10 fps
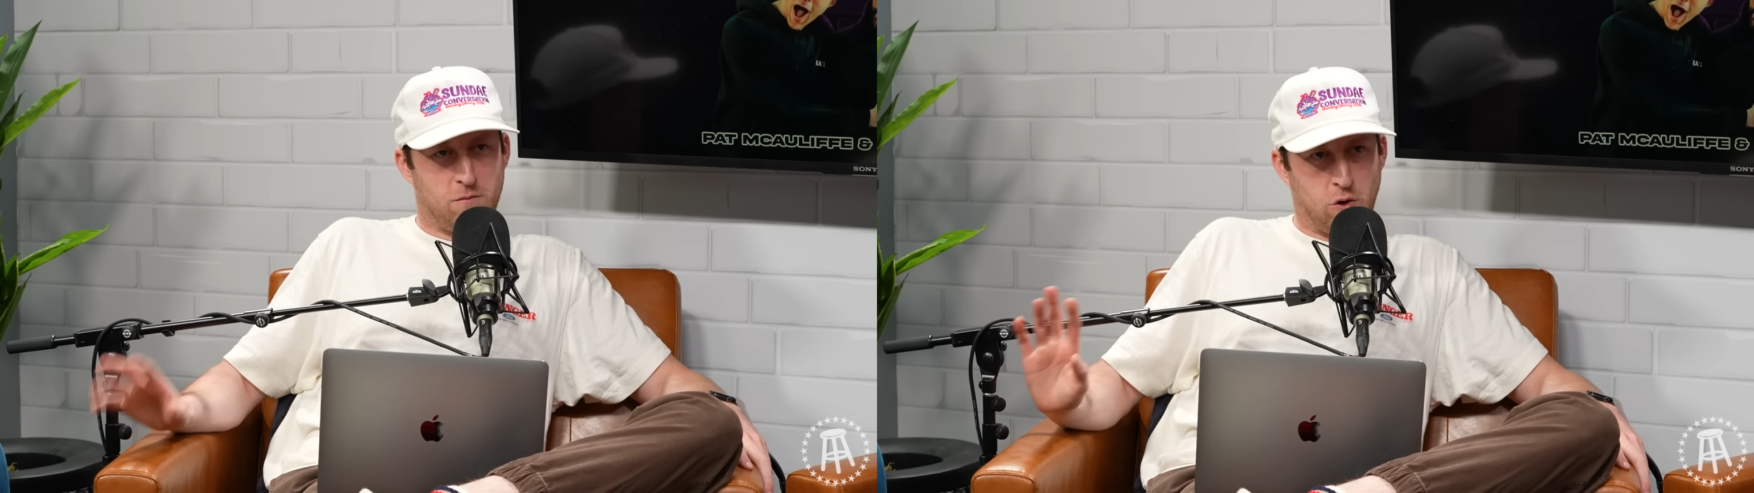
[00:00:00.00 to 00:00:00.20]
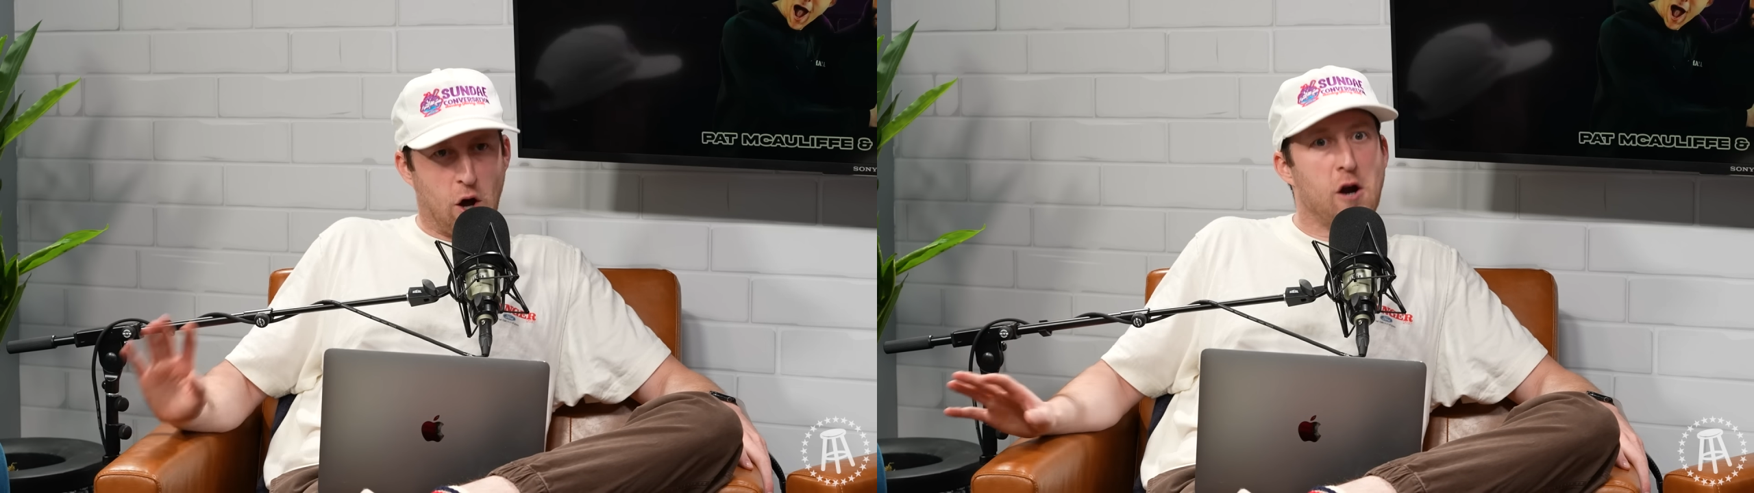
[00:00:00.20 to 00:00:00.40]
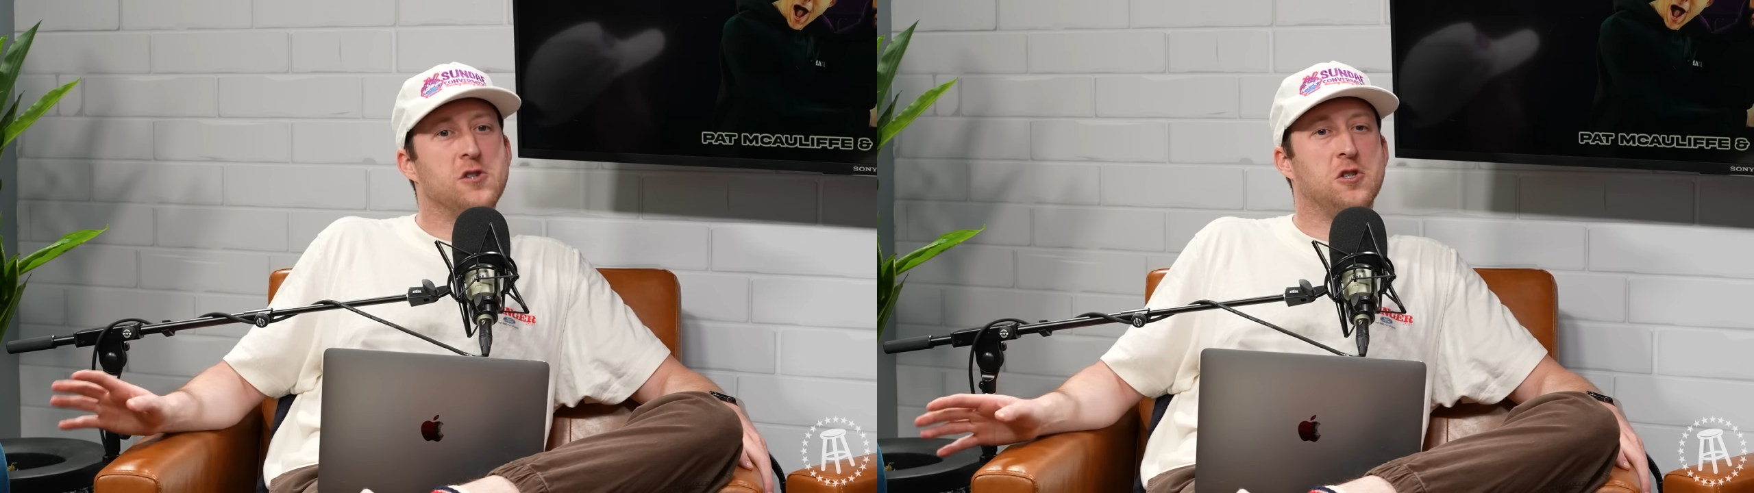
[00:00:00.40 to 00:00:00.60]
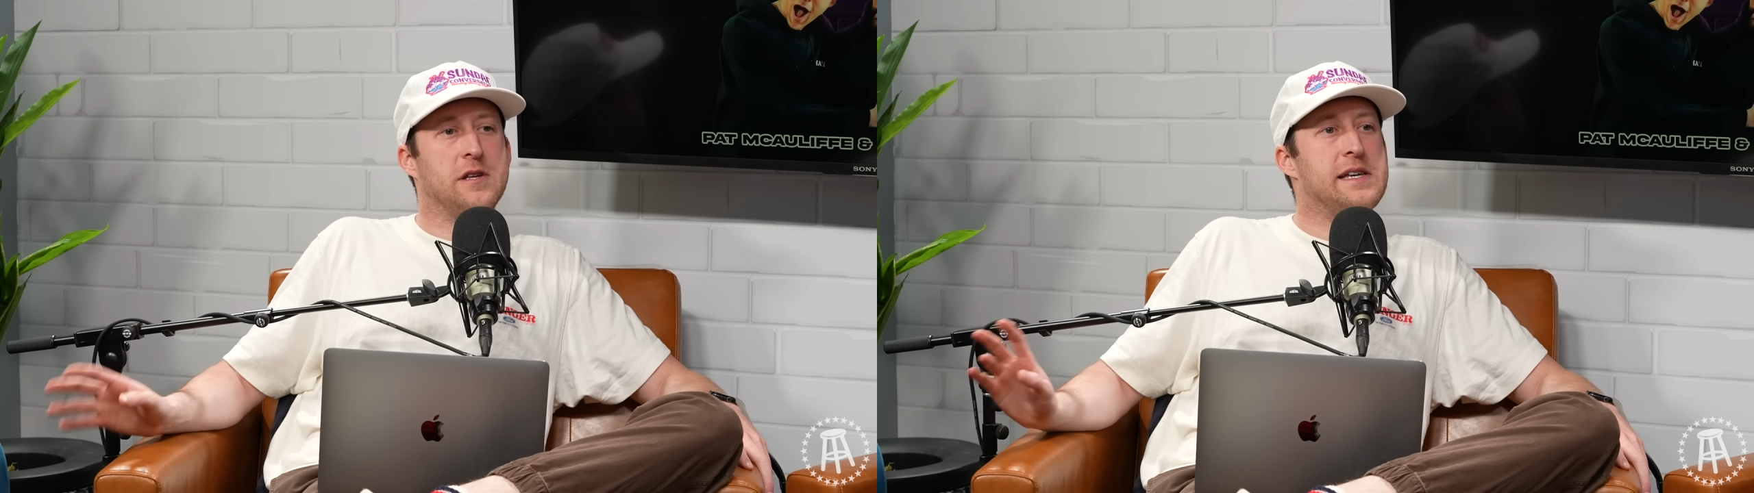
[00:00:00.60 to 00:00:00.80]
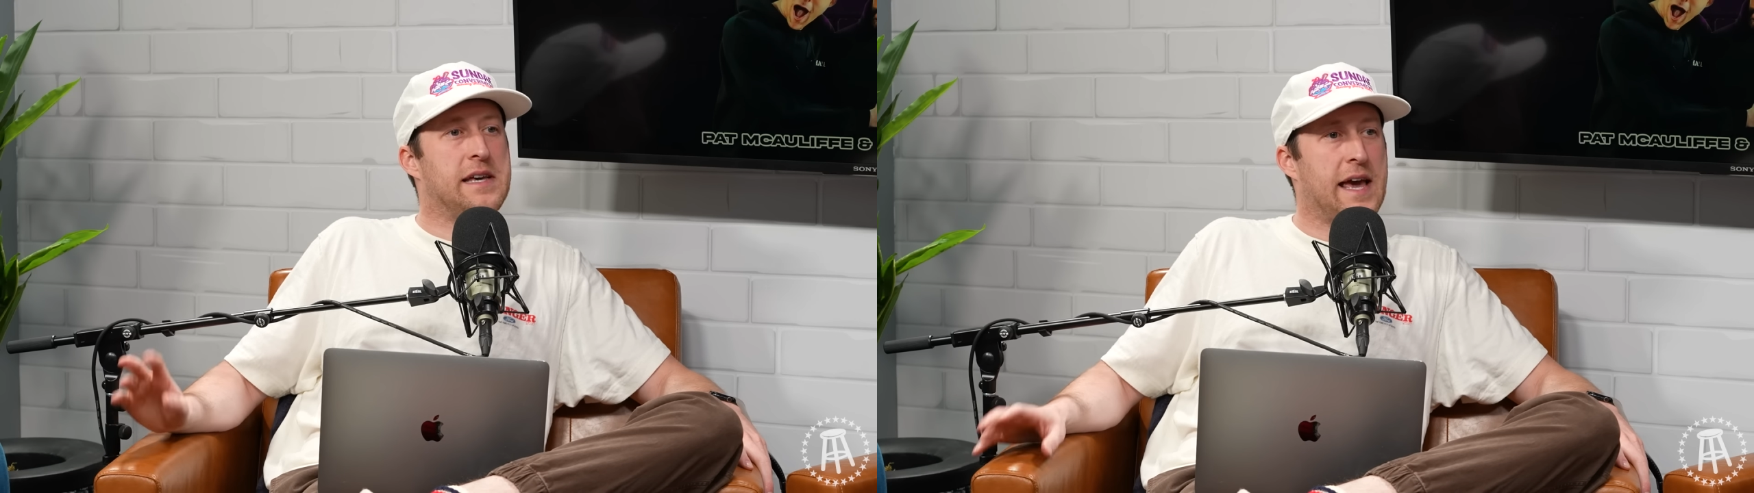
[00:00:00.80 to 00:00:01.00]

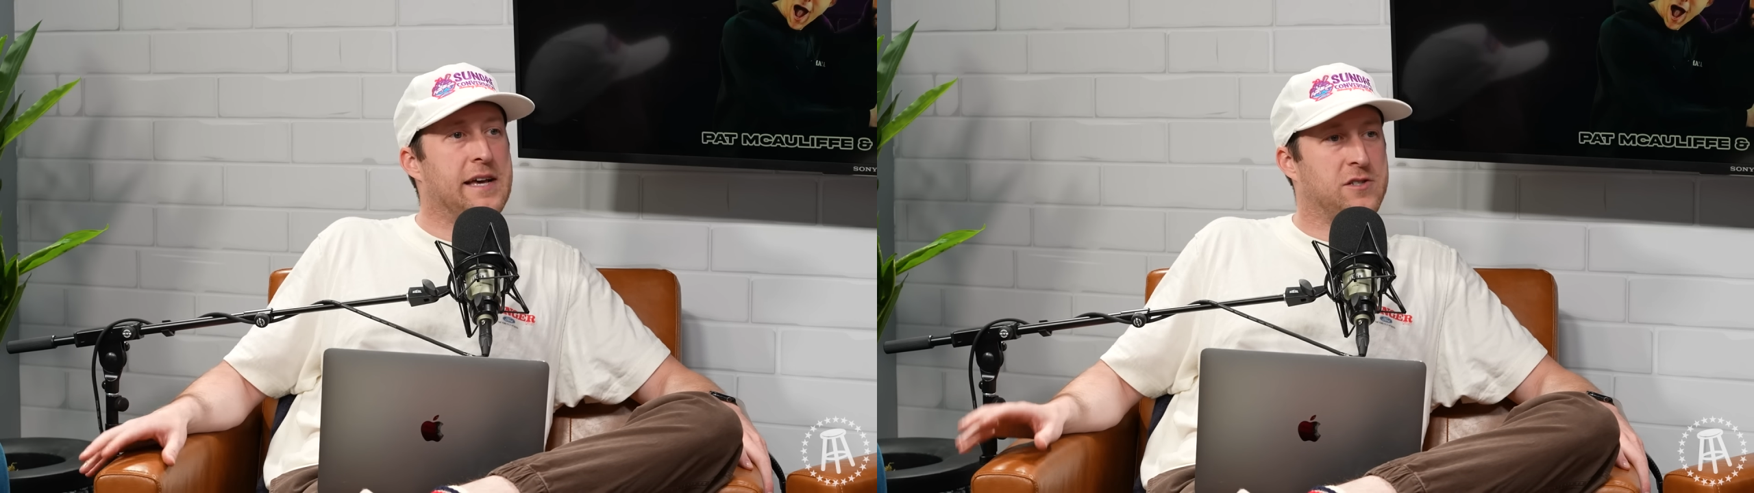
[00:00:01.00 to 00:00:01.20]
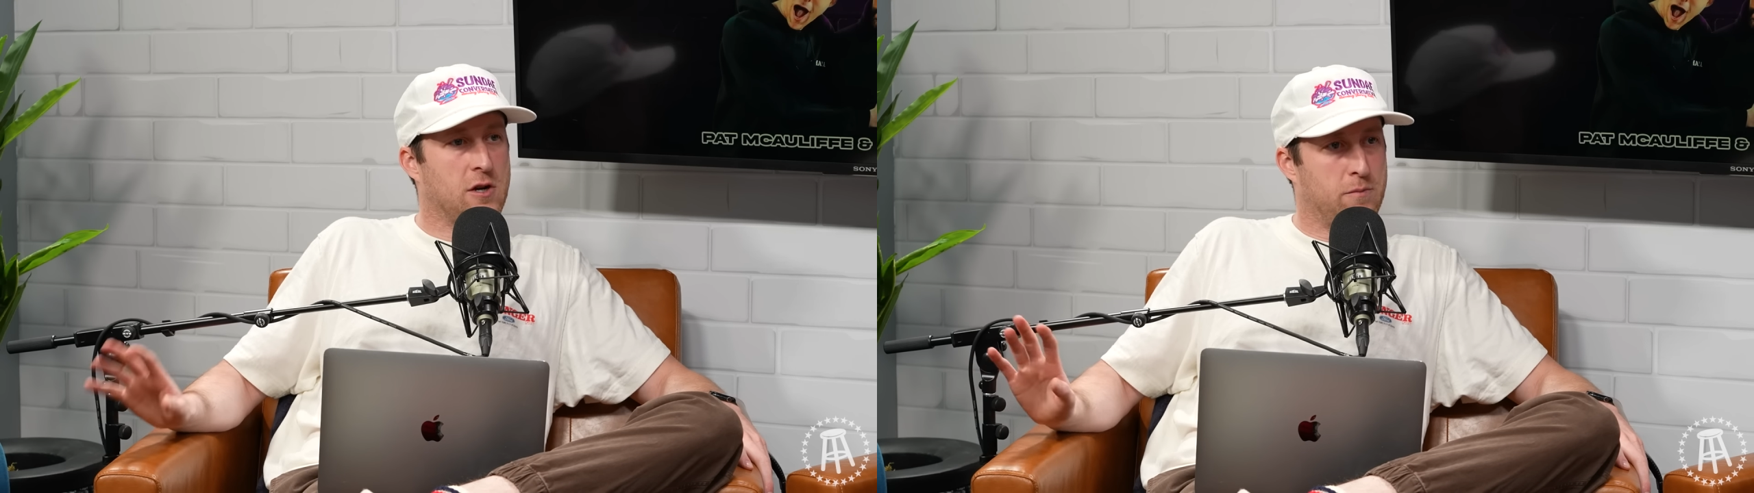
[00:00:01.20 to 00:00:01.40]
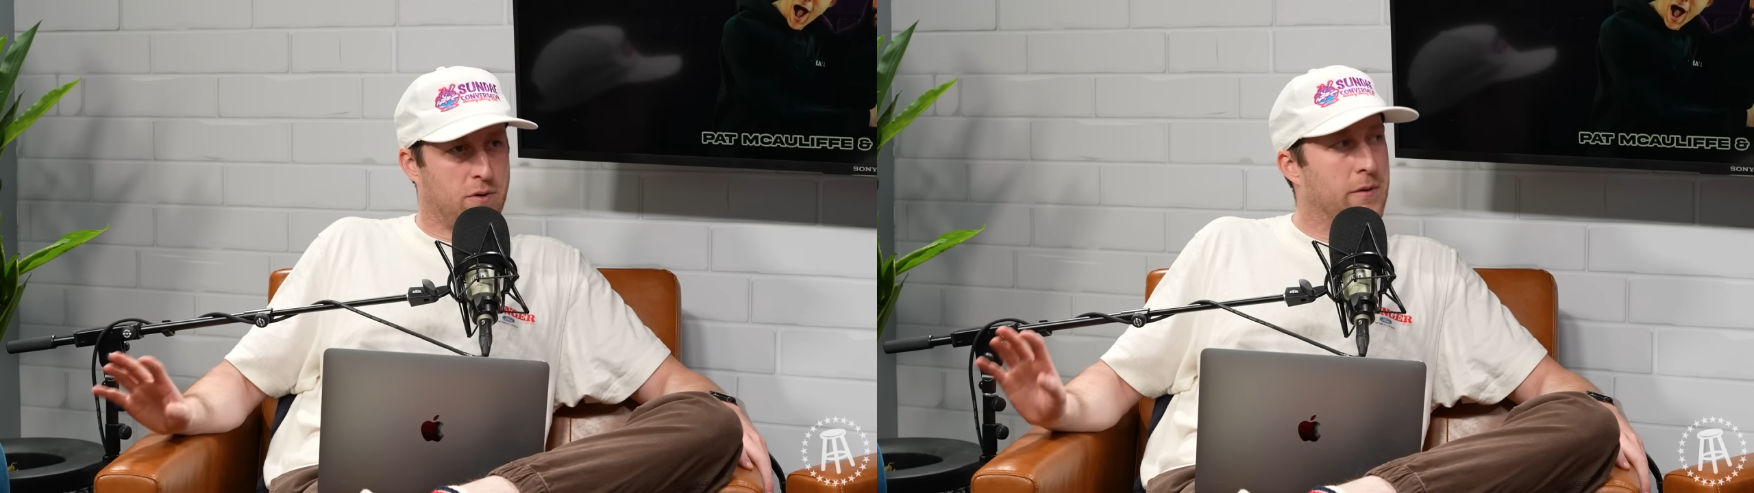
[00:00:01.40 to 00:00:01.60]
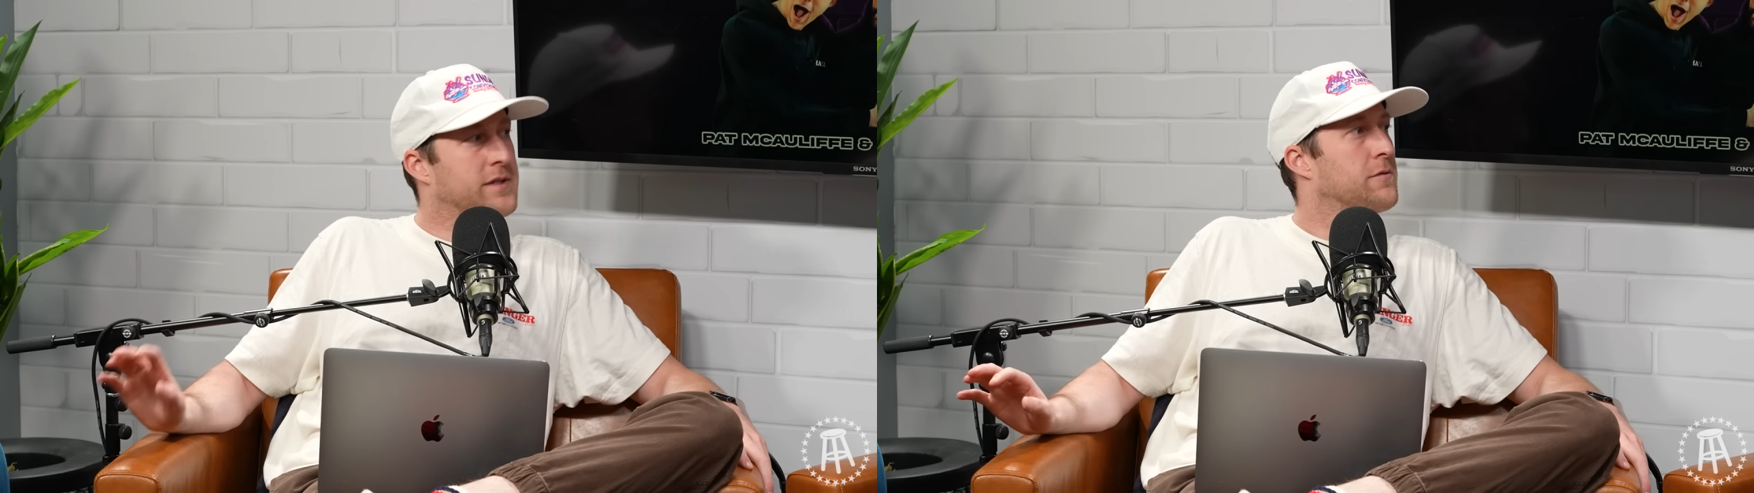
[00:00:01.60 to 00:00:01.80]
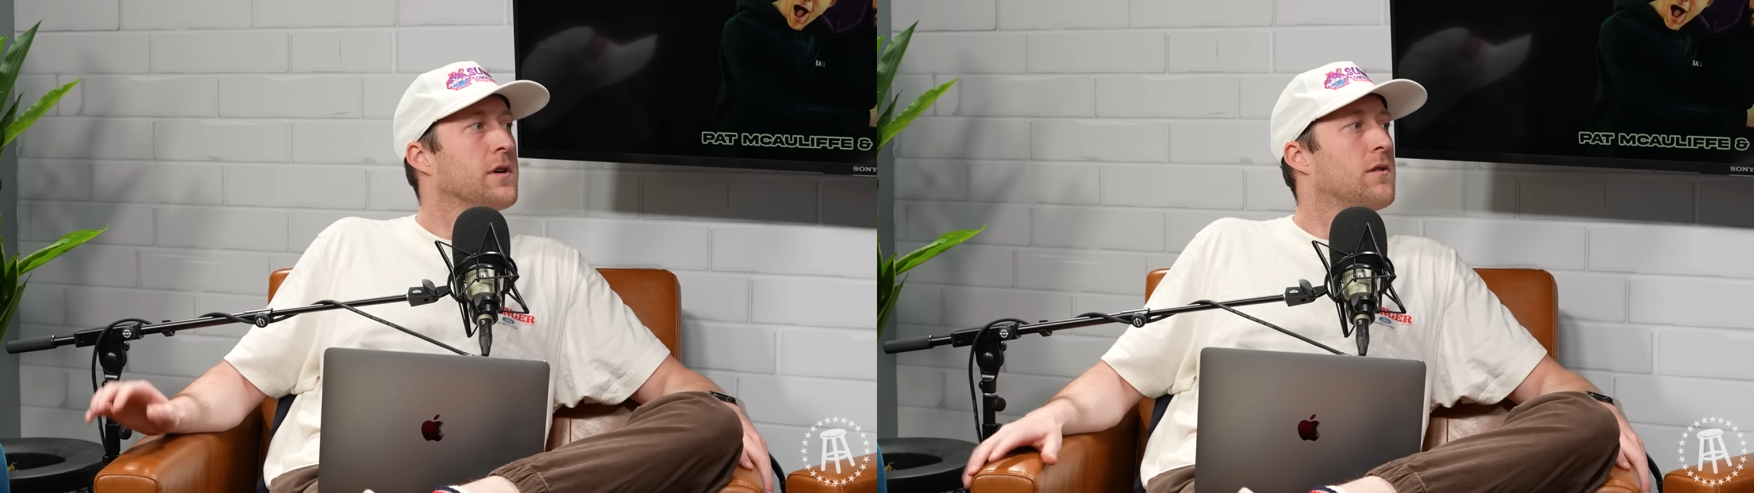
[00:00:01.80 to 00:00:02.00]
largely gays are pro
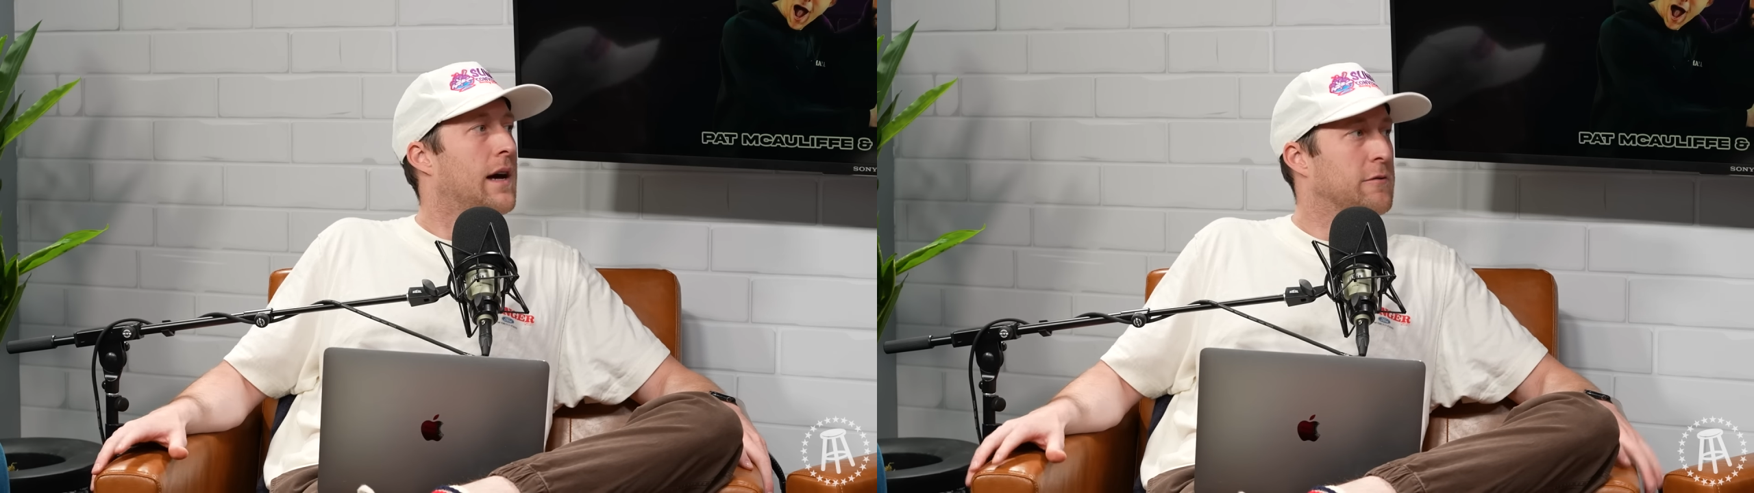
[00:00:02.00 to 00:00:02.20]
Israel.